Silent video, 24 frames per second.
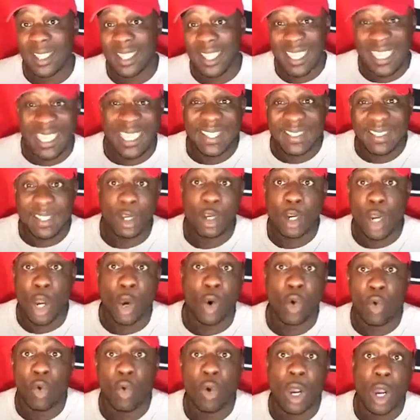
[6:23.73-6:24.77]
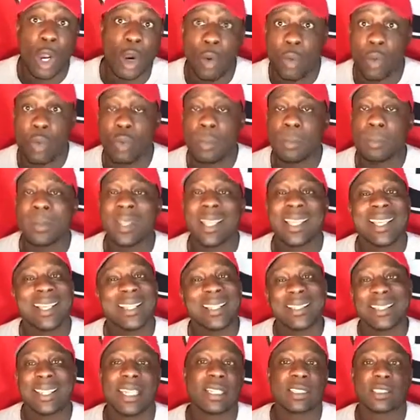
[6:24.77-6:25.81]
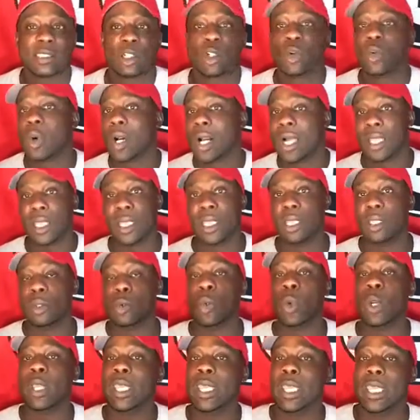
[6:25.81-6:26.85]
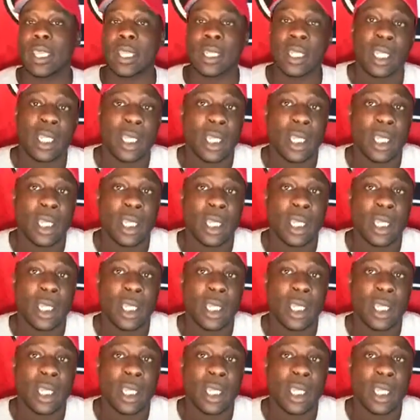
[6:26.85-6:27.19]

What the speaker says: in their own home, that's a quality win.